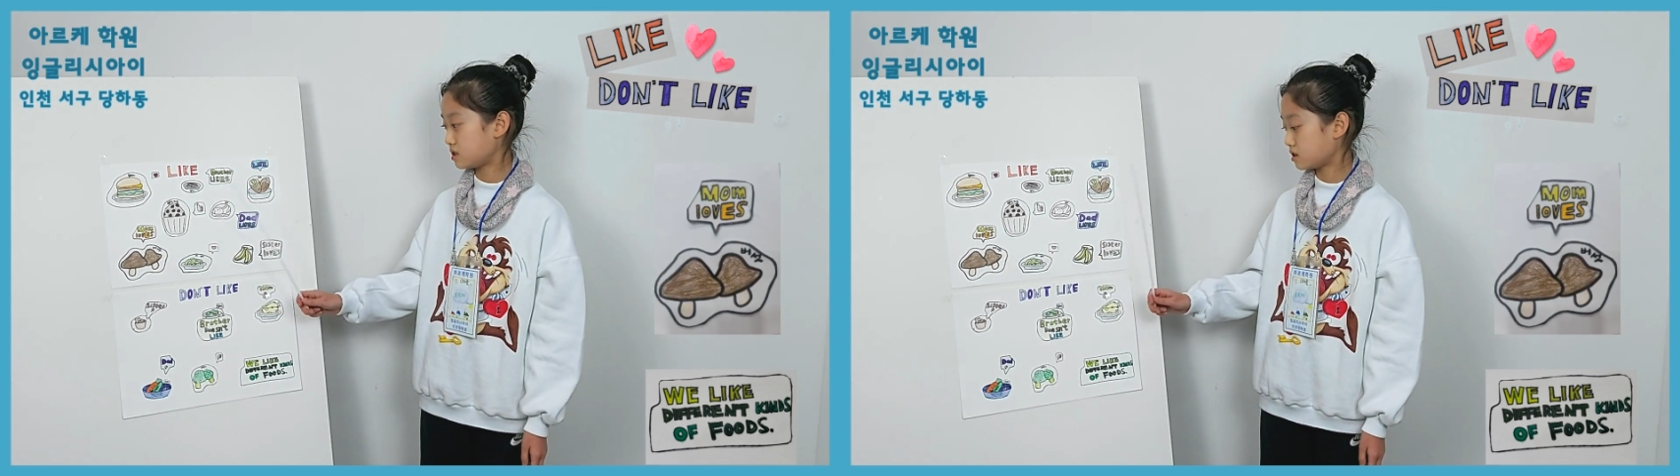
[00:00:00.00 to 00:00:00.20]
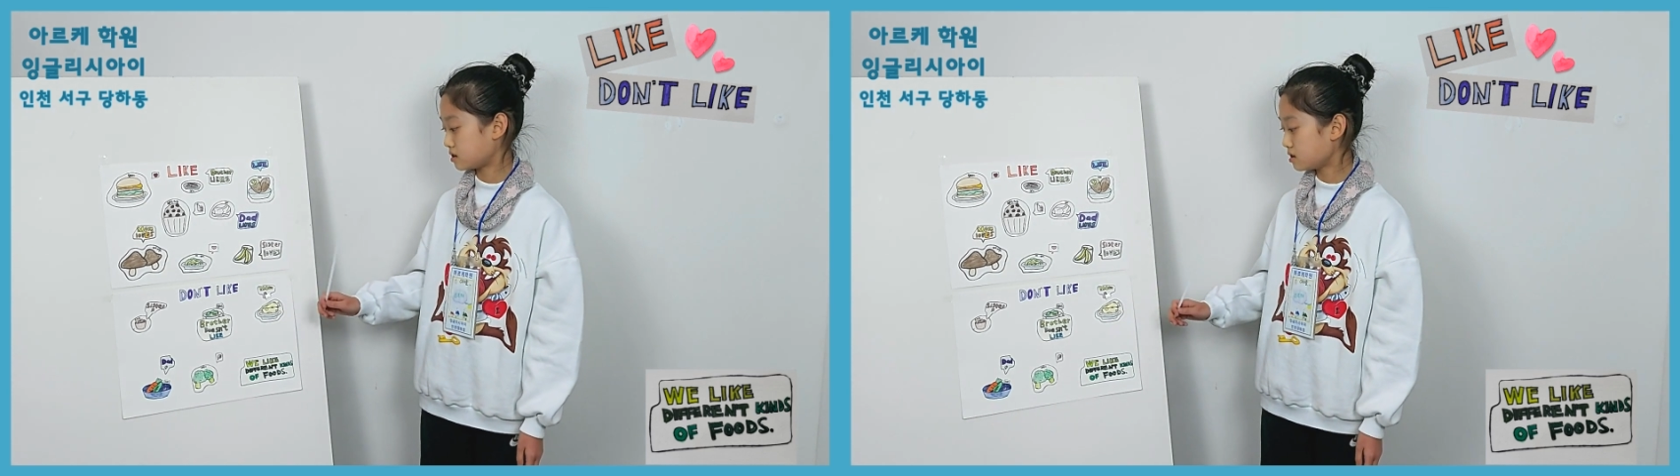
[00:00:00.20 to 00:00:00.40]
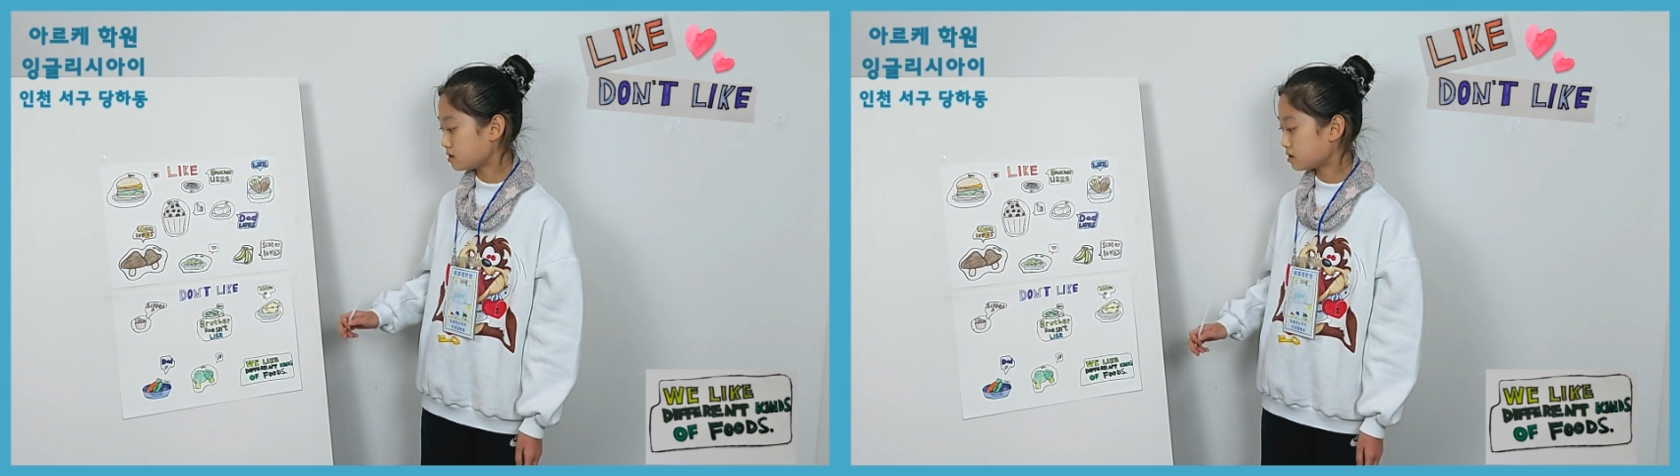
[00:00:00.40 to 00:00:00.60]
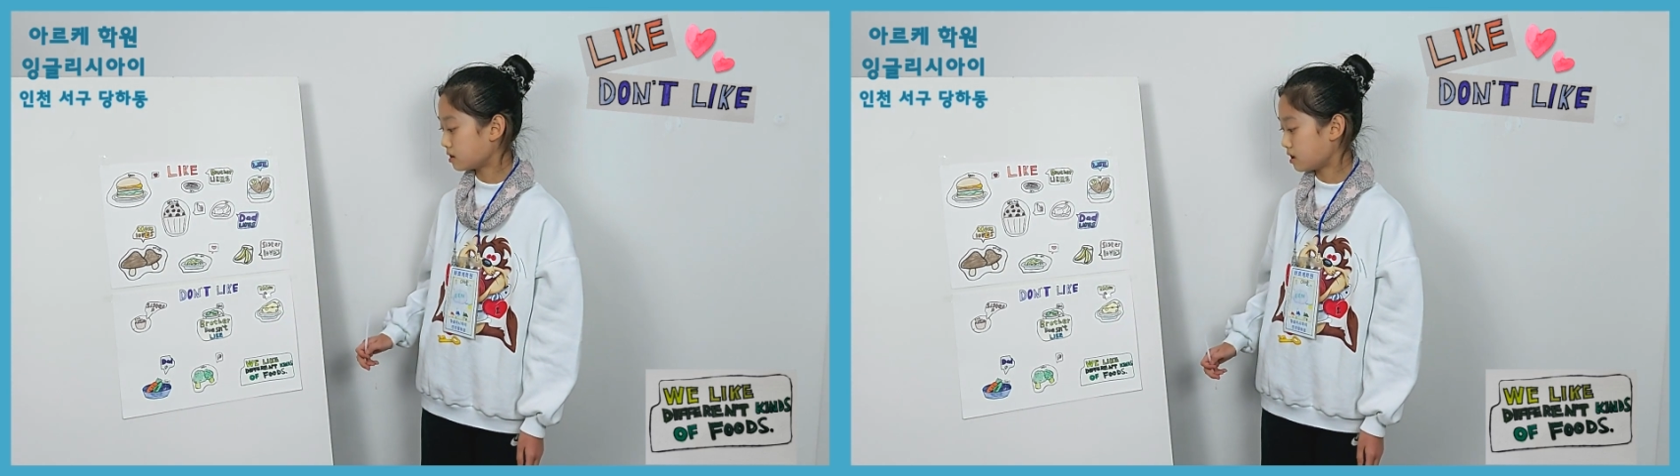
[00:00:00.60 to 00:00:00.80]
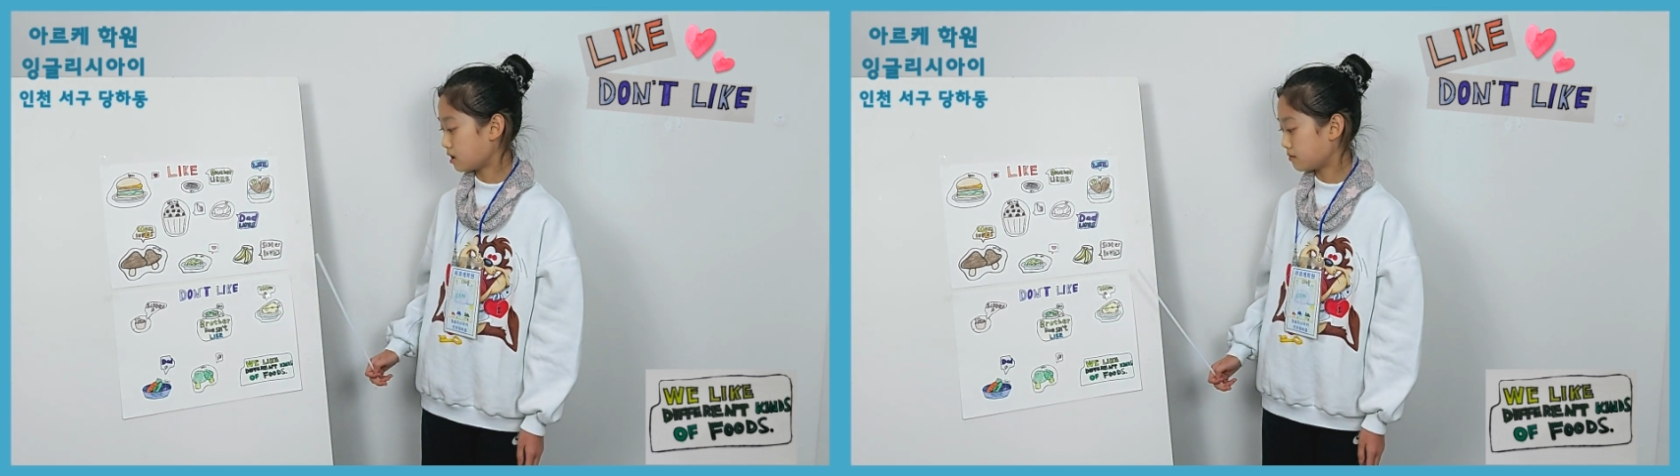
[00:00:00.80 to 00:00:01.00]
doesn't
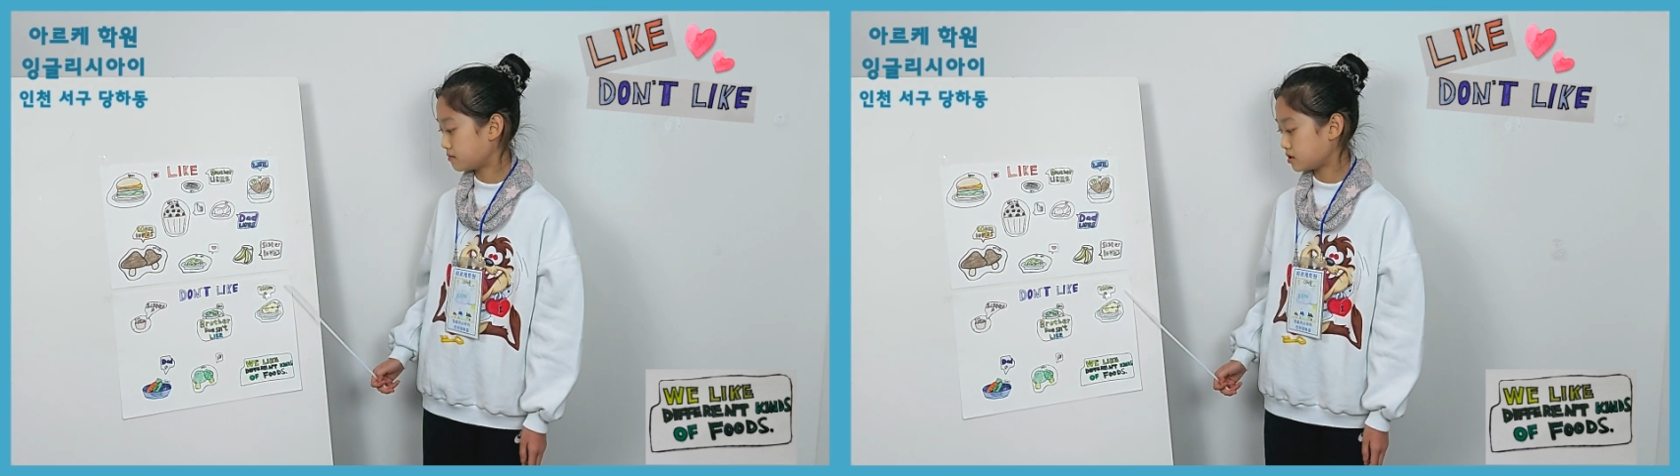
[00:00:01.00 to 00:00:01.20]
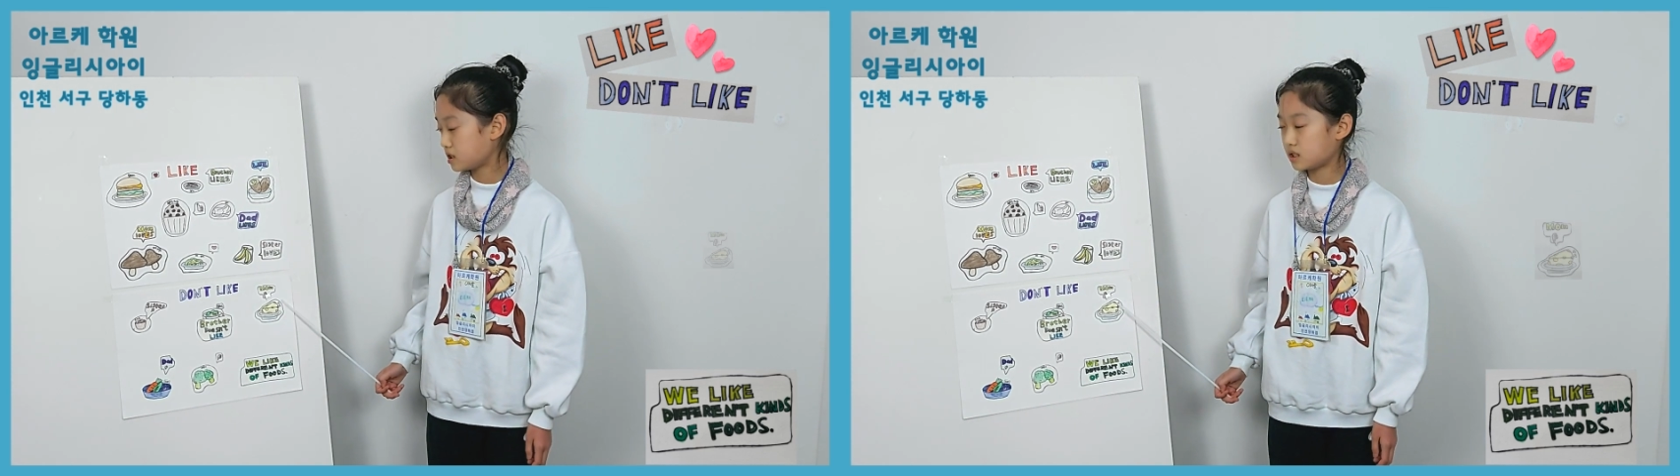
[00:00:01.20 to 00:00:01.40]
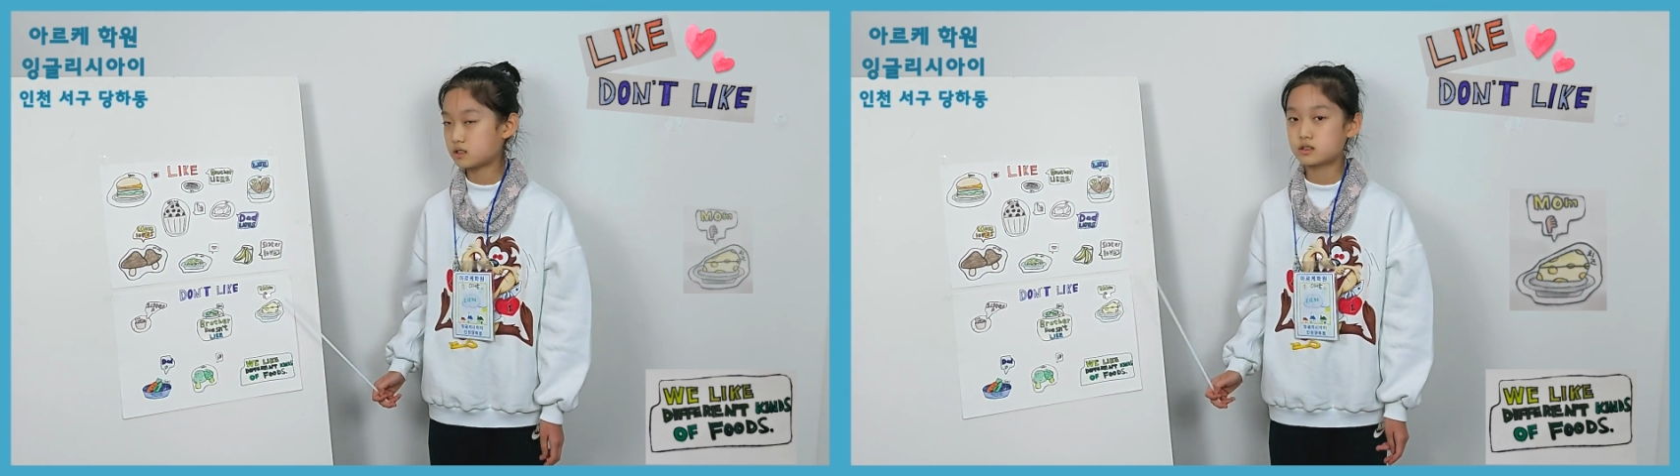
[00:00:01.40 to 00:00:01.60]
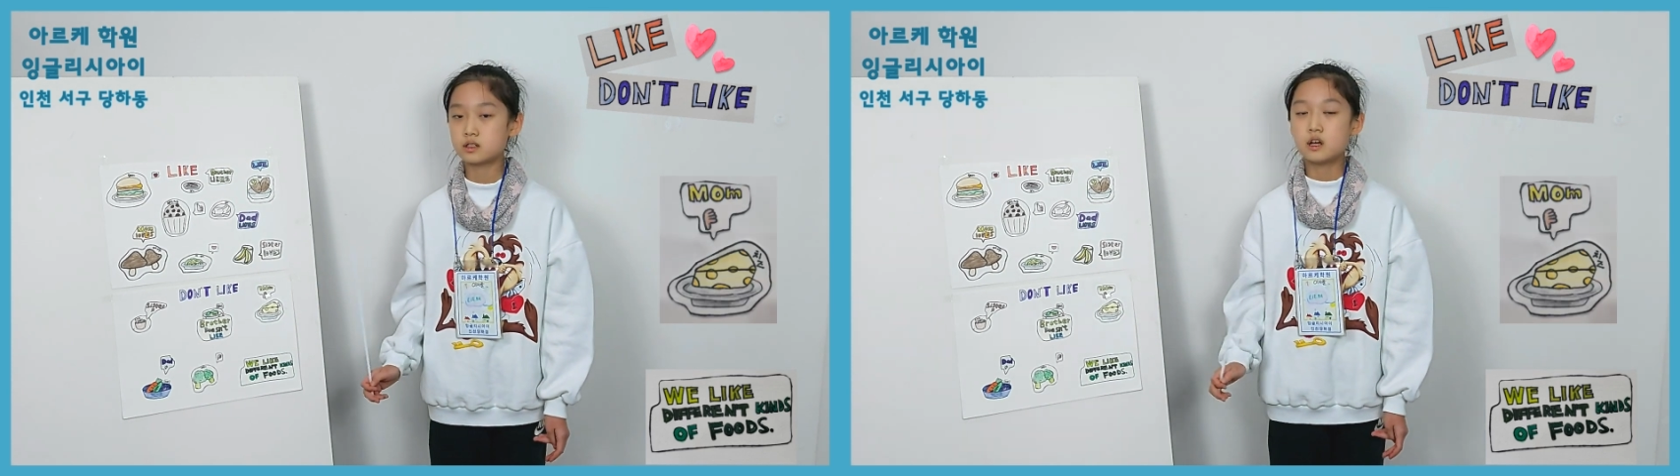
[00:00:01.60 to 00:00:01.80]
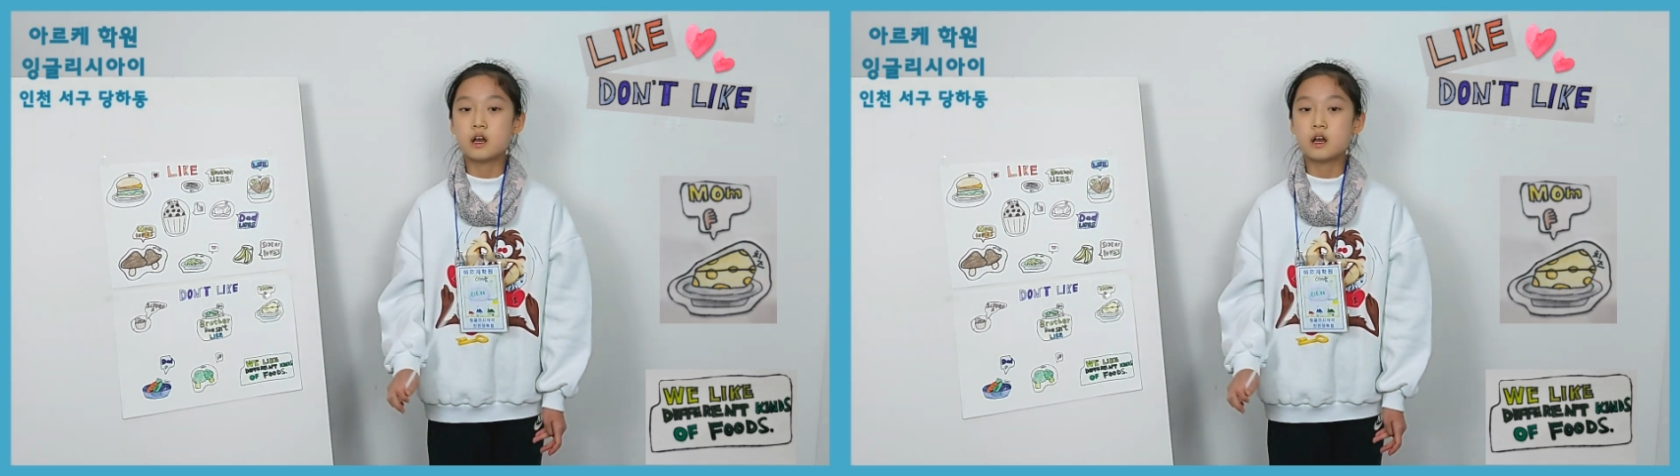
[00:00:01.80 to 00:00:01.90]
love cheese.